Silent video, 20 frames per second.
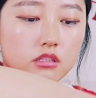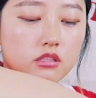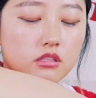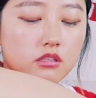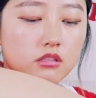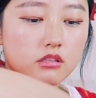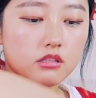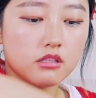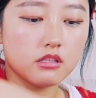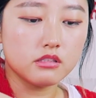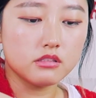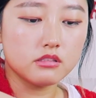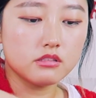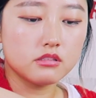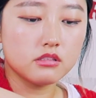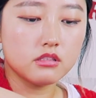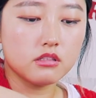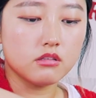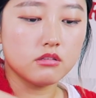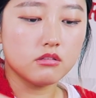Okay,
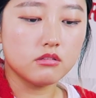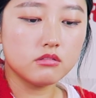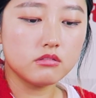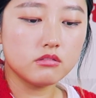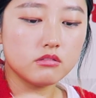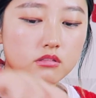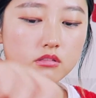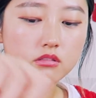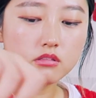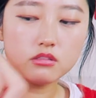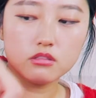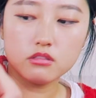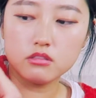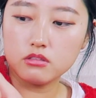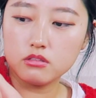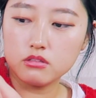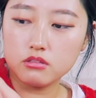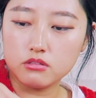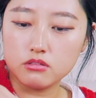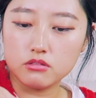so
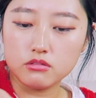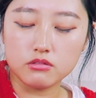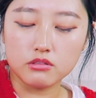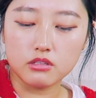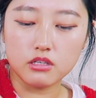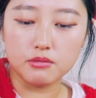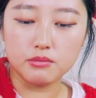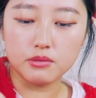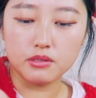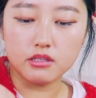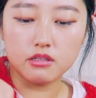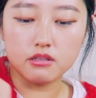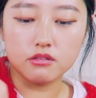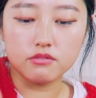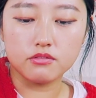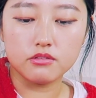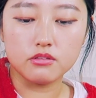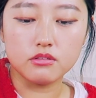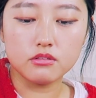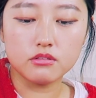we gotta be
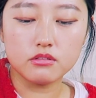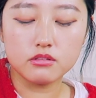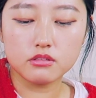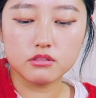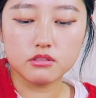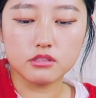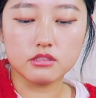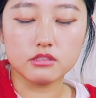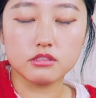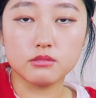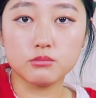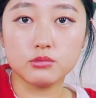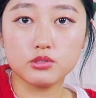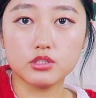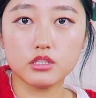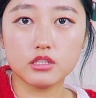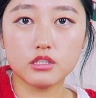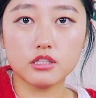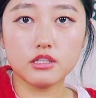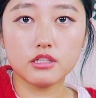careful. Get some
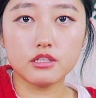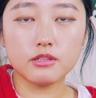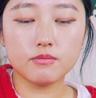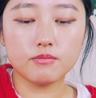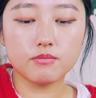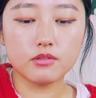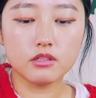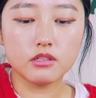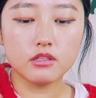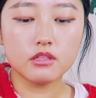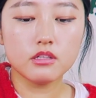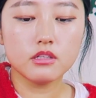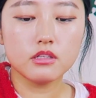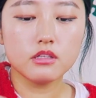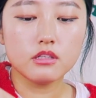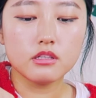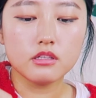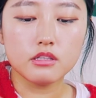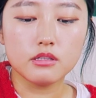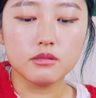chicken
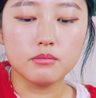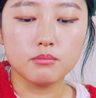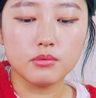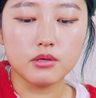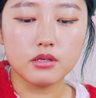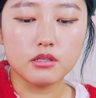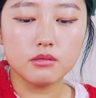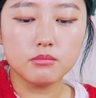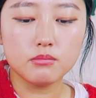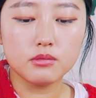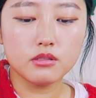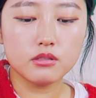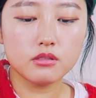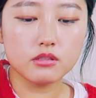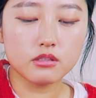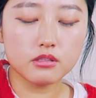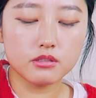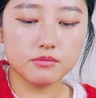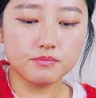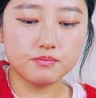and
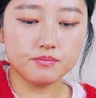buttermilk.